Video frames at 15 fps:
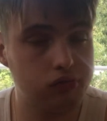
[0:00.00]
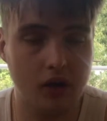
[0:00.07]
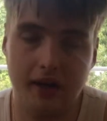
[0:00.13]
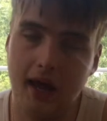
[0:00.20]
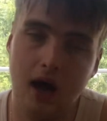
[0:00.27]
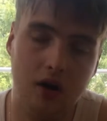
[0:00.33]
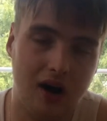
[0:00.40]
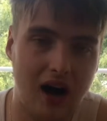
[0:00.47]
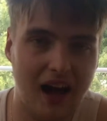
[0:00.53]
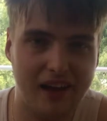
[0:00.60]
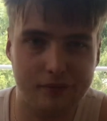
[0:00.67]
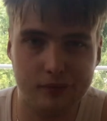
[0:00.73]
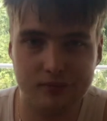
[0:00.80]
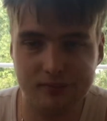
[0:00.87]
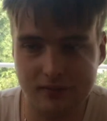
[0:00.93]
Now,
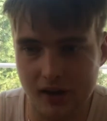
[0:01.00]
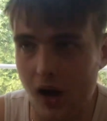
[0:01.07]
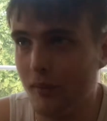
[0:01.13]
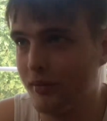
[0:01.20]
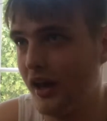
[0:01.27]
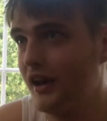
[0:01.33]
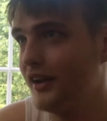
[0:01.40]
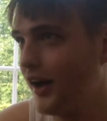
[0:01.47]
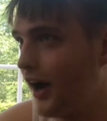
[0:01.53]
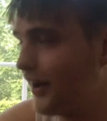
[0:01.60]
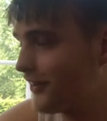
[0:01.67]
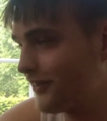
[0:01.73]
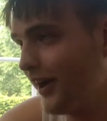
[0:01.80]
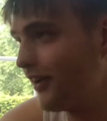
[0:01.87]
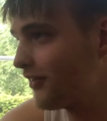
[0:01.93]

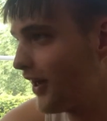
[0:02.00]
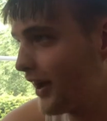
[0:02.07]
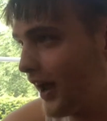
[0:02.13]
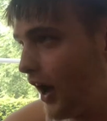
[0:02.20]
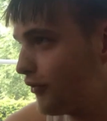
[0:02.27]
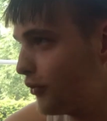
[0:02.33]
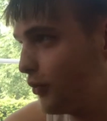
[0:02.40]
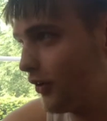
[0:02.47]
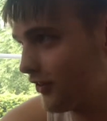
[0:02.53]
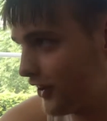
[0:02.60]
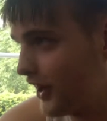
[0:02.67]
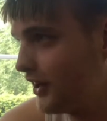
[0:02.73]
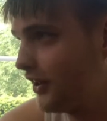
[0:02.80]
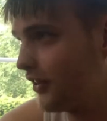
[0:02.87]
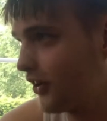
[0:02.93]
I sound like I haven't watched
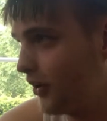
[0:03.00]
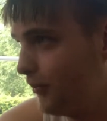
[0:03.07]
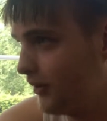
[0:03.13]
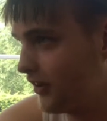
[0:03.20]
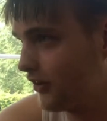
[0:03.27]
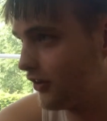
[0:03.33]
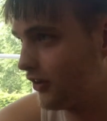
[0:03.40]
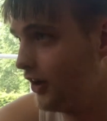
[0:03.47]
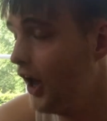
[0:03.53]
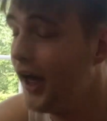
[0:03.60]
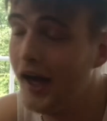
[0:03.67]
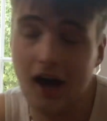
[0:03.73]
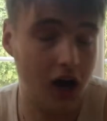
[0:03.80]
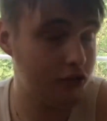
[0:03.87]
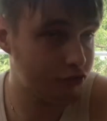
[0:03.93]
any of the competition.
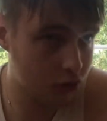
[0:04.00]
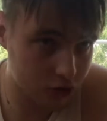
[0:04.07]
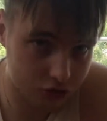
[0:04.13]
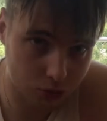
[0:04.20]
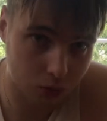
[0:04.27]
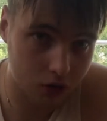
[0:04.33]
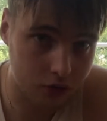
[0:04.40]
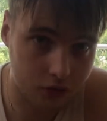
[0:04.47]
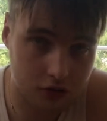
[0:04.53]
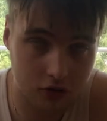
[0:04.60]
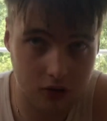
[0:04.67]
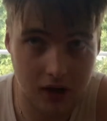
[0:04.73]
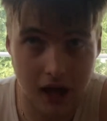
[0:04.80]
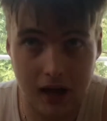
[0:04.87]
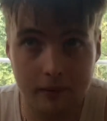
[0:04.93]
I've watched 1 or
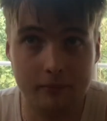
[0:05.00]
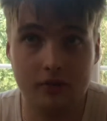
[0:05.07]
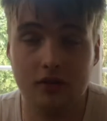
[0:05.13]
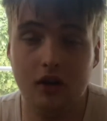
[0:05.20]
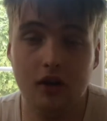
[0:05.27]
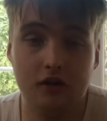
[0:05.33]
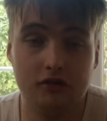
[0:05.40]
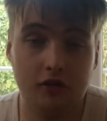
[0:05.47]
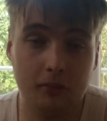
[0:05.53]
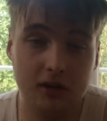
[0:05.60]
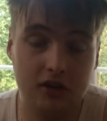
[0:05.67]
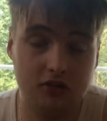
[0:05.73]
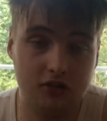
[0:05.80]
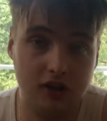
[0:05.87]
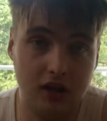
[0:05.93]
2 games from
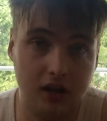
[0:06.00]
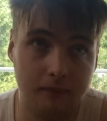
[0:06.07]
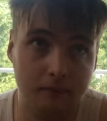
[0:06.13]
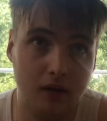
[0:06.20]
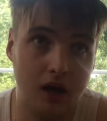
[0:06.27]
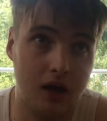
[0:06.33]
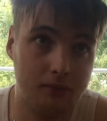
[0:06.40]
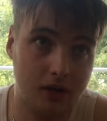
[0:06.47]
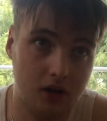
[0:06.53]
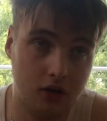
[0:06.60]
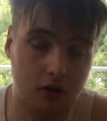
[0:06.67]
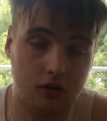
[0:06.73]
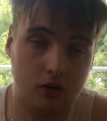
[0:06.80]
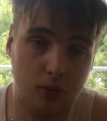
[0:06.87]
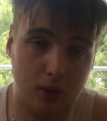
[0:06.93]
each team. I'm going to
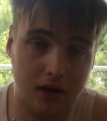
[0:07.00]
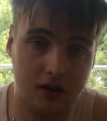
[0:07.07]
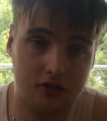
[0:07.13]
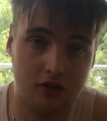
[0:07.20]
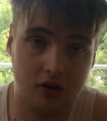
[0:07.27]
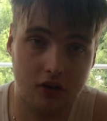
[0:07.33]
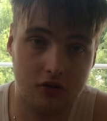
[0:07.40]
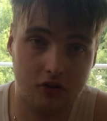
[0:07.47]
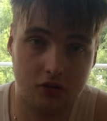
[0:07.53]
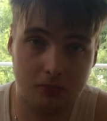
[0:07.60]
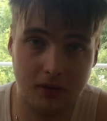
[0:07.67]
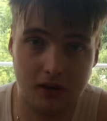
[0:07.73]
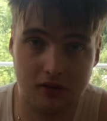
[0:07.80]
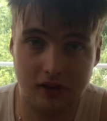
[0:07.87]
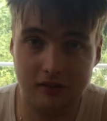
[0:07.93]
go Croatia just
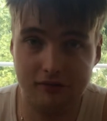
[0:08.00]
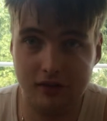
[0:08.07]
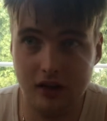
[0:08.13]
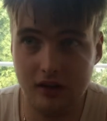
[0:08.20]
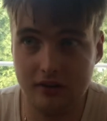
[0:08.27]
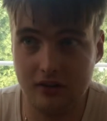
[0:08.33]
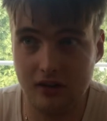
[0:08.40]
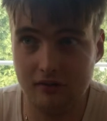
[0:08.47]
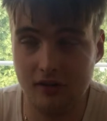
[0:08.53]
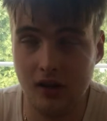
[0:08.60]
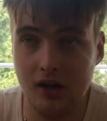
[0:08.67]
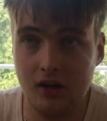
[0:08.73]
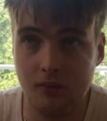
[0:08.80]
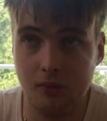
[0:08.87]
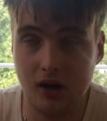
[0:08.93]
because I feel as if
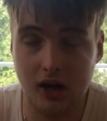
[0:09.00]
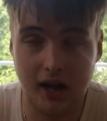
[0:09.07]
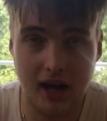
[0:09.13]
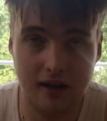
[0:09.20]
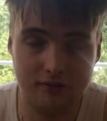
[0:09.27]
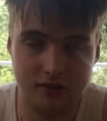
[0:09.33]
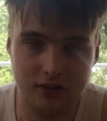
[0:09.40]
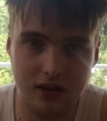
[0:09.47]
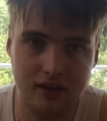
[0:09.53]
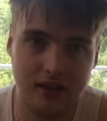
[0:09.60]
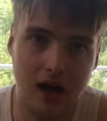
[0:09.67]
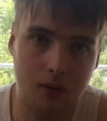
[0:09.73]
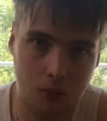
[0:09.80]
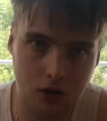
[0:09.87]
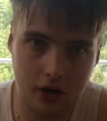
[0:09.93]
when I have seen
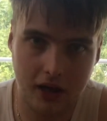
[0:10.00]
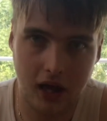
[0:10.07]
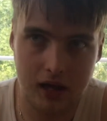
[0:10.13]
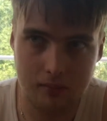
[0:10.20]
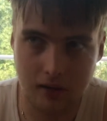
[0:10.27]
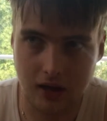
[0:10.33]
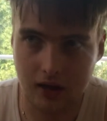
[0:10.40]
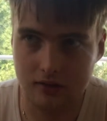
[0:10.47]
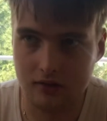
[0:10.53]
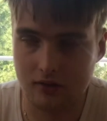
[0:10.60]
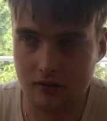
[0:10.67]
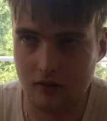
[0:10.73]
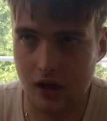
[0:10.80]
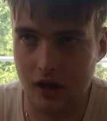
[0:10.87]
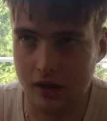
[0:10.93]
that one game
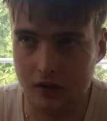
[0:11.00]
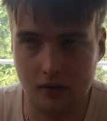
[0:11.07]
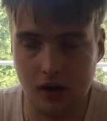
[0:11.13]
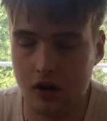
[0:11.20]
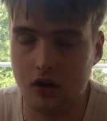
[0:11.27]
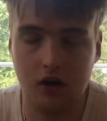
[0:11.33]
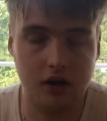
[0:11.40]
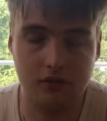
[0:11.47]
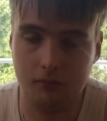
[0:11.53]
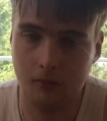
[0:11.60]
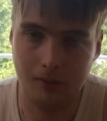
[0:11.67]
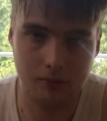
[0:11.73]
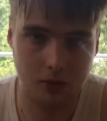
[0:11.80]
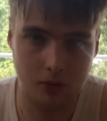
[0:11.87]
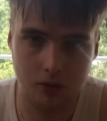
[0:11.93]
against, I can't even
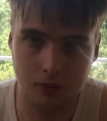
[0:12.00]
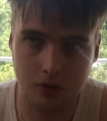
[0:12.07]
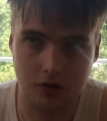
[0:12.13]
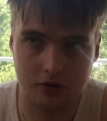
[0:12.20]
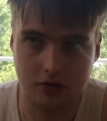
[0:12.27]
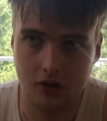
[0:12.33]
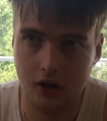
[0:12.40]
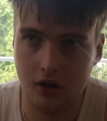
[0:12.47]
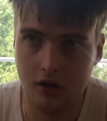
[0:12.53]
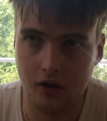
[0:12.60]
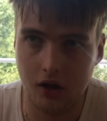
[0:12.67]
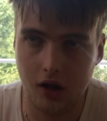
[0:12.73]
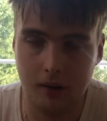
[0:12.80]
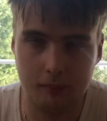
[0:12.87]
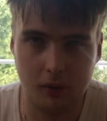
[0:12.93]
remember who it was.
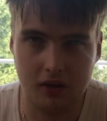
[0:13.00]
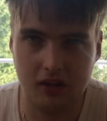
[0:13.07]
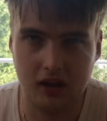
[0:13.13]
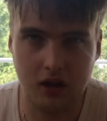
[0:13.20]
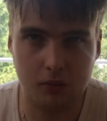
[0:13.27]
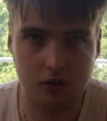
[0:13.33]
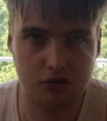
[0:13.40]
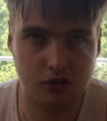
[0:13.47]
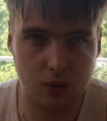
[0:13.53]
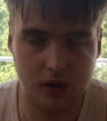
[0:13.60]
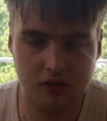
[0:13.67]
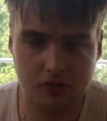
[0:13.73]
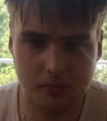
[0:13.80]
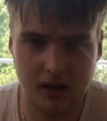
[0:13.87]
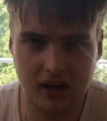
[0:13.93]
I think I watched
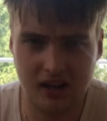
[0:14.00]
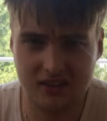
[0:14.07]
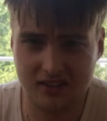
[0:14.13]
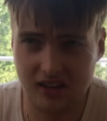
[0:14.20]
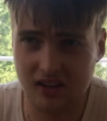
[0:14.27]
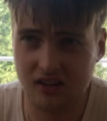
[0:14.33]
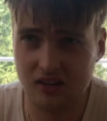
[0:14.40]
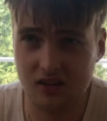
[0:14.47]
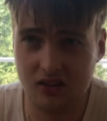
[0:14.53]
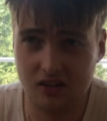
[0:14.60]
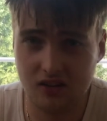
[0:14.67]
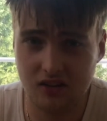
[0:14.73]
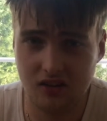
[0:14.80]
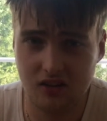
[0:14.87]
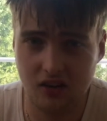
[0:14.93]
Croatia play against
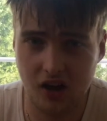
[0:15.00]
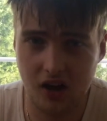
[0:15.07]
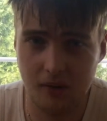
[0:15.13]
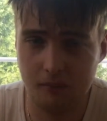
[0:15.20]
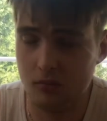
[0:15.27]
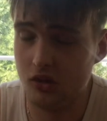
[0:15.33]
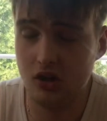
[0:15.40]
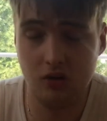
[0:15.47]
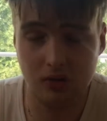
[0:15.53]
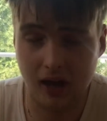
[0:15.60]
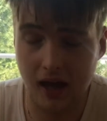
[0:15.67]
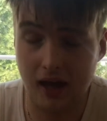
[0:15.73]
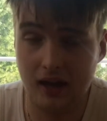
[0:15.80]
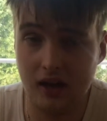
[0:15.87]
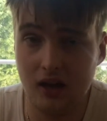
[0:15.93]
England, the
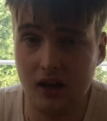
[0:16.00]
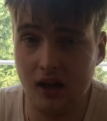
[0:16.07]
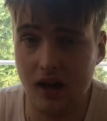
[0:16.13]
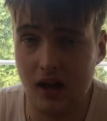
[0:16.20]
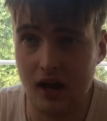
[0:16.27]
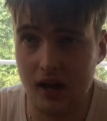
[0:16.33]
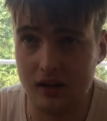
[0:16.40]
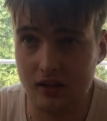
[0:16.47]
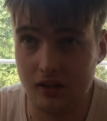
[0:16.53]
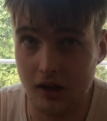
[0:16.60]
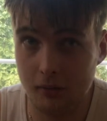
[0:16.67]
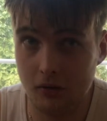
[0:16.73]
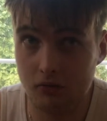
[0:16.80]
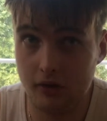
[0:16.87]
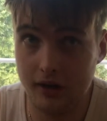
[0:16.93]
UK, and
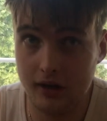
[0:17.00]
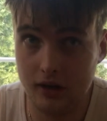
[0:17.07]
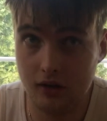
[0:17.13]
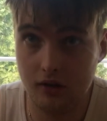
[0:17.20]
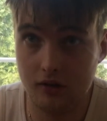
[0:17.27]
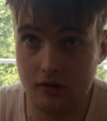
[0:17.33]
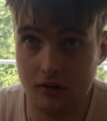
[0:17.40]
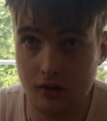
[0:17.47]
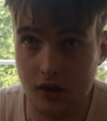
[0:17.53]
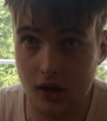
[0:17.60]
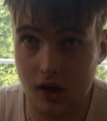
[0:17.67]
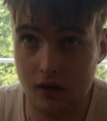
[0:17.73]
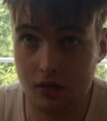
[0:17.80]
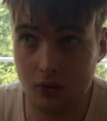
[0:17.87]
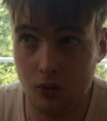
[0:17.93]
they were really good,
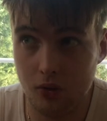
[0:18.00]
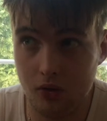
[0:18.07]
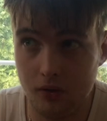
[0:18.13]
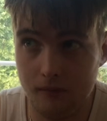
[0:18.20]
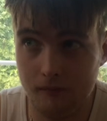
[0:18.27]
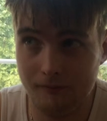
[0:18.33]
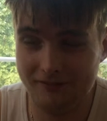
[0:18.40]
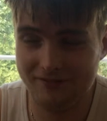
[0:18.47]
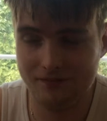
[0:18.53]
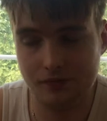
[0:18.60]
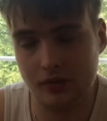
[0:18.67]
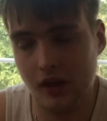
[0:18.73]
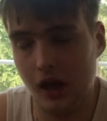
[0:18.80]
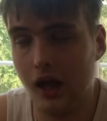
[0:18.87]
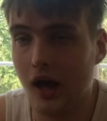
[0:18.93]
and I thought
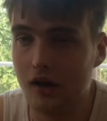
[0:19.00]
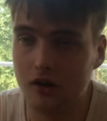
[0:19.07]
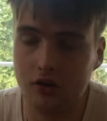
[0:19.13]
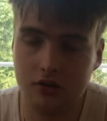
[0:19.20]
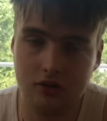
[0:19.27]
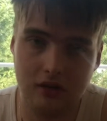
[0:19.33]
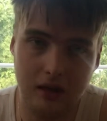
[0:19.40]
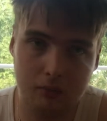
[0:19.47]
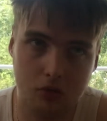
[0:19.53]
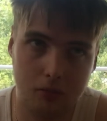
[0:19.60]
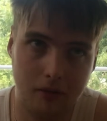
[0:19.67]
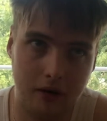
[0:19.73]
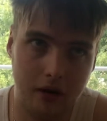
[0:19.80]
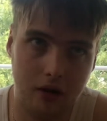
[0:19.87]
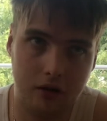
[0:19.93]
they had a good team
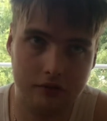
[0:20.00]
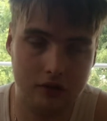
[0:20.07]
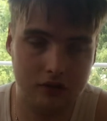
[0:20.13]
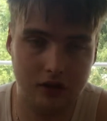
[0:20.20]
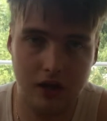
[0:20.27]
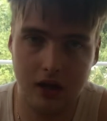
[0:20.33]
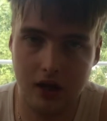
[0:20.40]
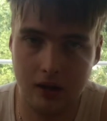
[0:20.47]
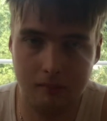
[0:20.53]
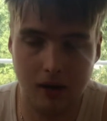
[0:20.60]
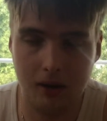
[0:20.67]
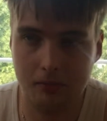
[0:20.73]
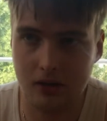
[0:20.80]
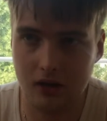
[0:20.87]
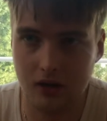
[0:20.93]
spirit. Obviously, in
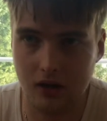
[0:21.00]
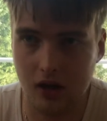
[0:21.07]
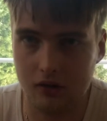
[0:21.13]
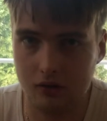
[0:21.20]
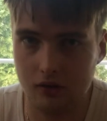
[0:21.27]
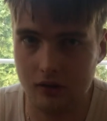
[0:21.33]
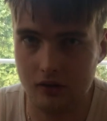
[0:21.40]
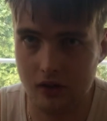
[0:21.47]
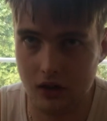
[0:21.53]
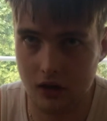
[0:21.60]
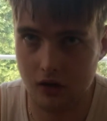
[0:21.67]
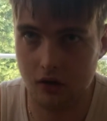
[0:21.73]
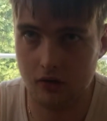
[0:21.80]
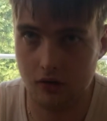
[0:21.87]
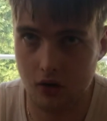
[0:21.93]
my opinion, I don't think they're
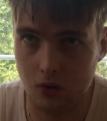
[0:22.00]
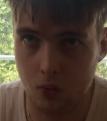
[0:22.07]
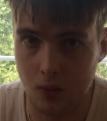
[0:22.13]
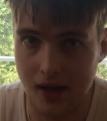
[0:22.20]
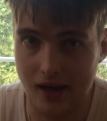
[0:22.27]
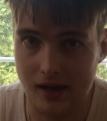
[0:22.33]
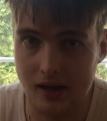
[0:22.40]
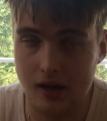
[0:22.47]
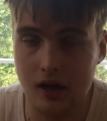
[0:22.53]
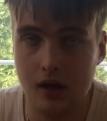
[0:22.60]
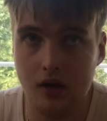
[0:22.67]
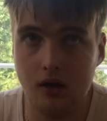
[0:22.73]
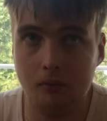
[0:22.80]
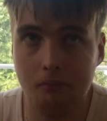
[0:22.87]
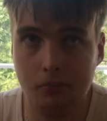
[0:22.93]
going to go the whole way,
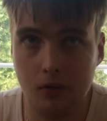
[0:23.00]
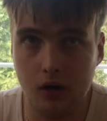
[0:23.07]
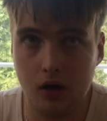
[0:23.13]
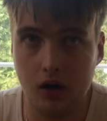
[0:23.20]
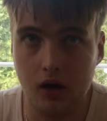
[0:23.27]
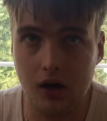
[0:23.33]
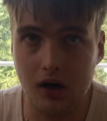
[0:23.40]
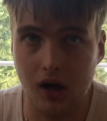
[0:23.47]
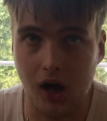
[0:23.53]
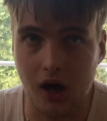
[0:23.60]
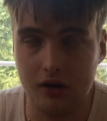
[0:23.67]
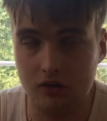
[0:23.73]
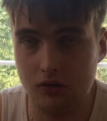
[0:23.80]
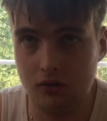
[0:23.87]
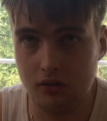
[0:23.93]
but
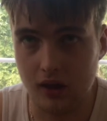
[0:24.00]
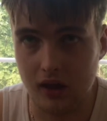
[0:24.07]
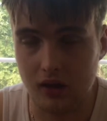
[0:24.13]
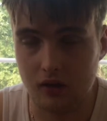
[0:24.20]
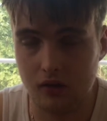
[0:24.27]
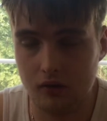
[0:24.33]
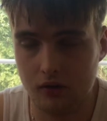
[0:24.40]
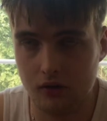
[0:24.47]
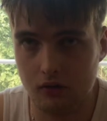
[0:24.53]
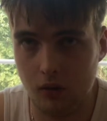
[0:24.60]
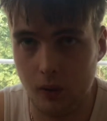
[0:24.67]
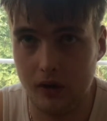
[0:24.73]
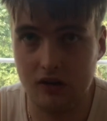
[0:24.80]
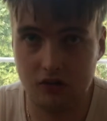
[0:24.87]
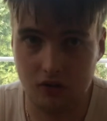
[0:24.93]
I do think
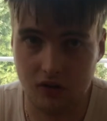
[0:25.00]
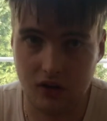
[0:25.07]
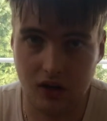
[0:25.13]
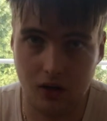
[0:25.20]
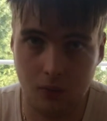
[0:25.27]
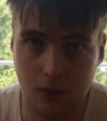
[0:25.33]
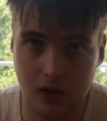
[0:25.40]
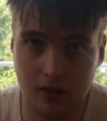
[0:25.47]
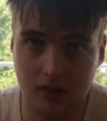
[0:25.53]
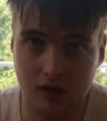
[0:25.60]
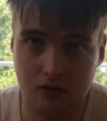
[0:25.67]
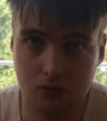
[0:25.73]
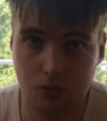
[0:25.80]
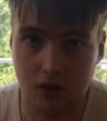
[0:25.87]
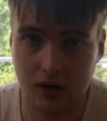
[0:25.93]
Croatia are going to win
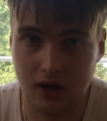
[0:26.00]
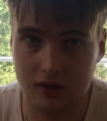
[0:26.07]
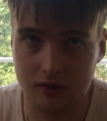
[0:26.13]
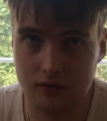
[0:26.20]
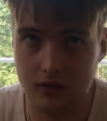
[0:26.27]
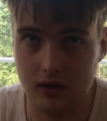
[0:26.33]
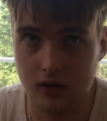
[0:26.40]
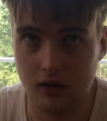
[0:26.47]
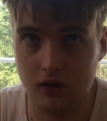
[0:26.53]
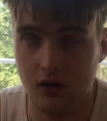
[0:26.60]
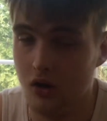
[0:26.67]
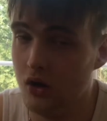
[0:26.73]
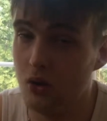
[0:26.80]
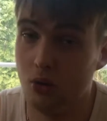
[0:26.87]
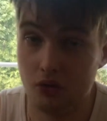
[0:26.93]
this one against Finland.
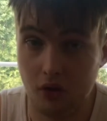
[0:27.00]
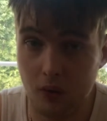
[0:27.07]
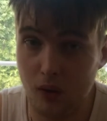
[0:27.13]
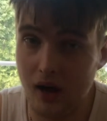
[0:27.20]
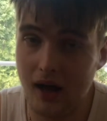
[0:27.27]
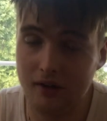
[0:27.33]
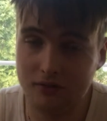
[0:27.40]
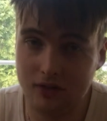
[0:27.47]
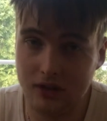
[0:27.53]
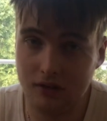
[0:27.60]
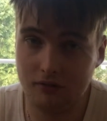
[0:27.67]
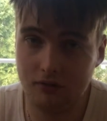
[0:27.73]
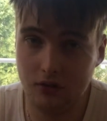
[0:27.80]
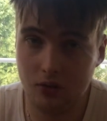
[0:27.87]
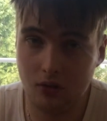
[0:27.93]
Although I have seen
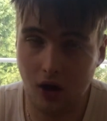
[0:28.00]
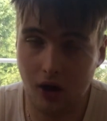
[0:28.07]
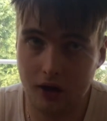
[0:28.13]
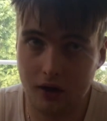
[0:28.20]
a few